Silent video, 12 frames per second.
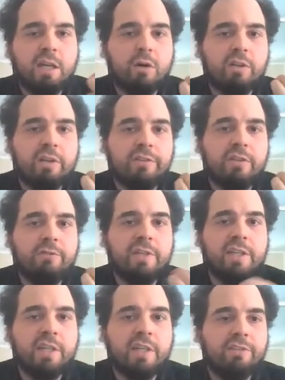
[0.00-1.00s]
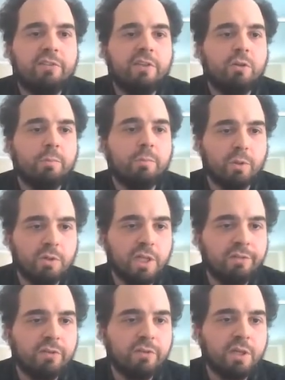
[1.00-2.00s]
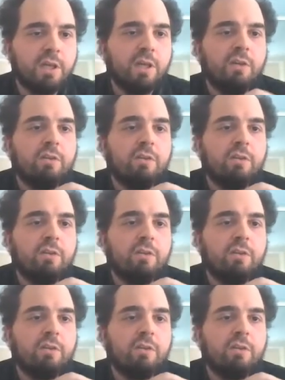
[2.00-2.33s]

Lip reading: How does this fit in existing components?